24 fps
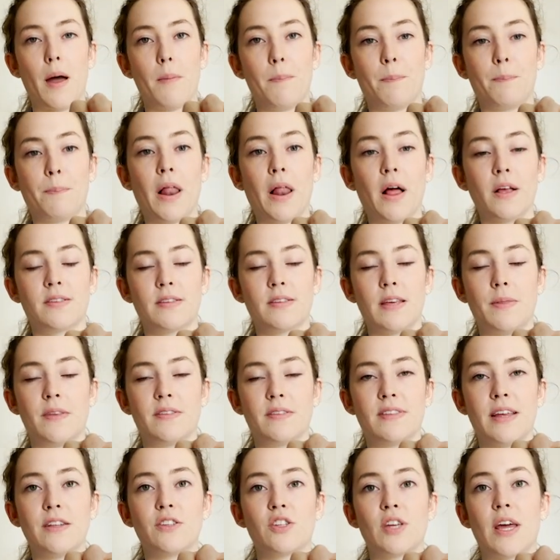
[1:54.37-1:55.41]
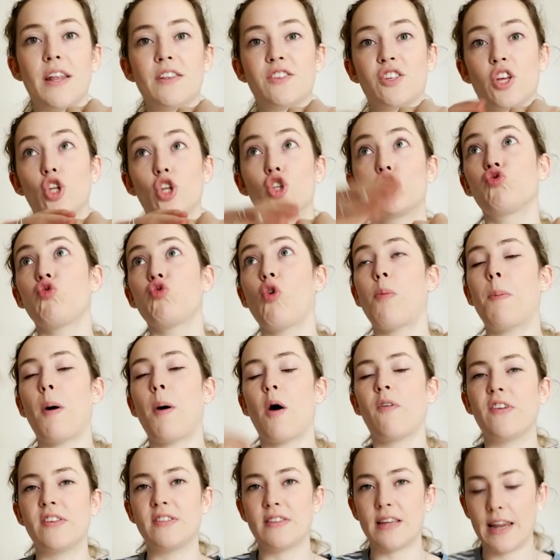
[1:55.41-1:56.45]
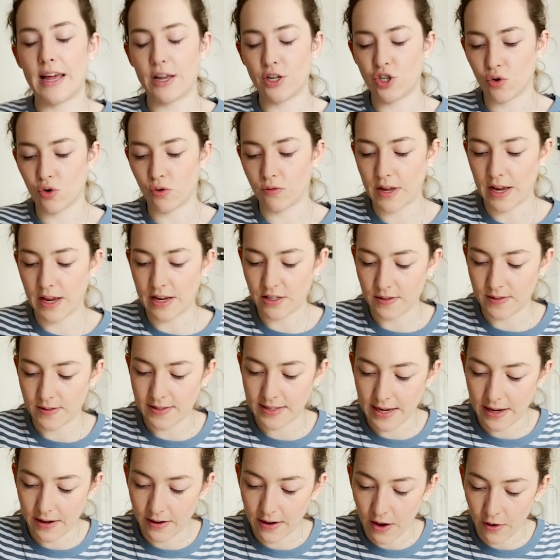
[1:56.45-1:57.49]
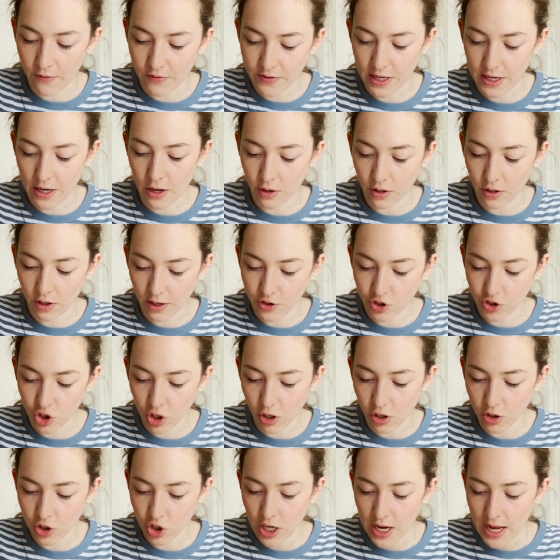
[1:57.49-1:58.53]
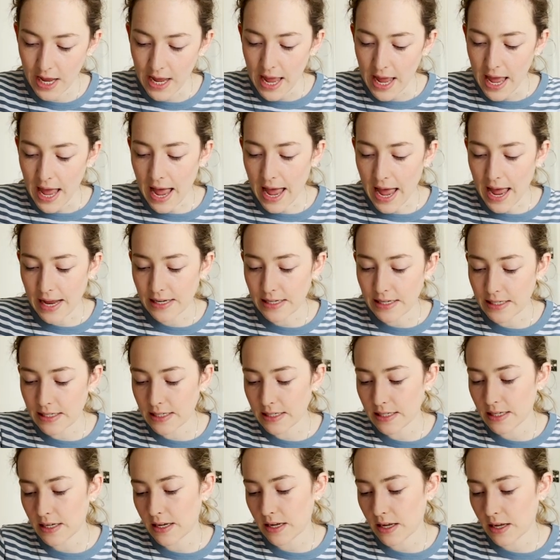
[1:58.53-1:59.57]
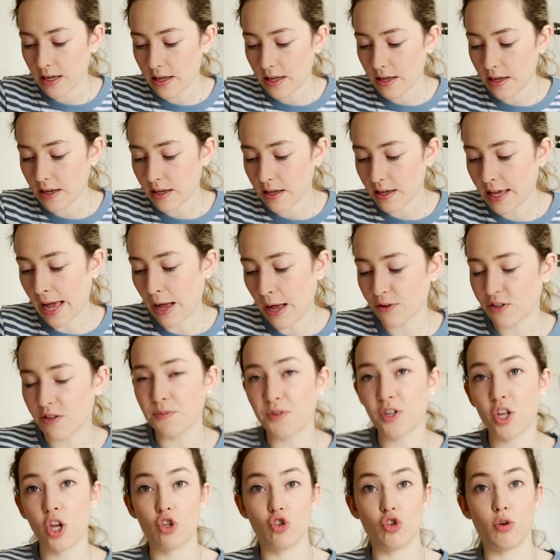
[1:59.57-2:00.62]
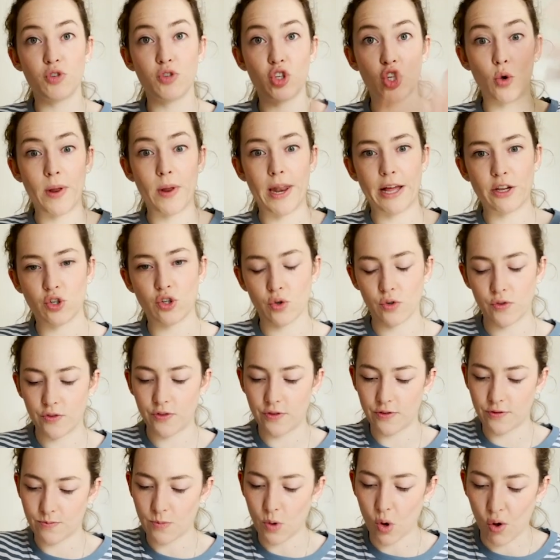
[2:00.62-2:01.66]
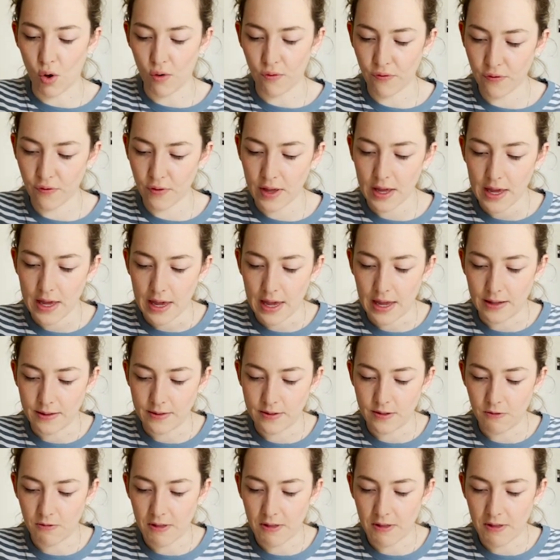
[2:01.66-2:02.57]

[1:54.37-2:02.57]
plus in the center, and it's going to drop off its electron into sea of delocalized charge, and calcium is going to drop 2 electrons off into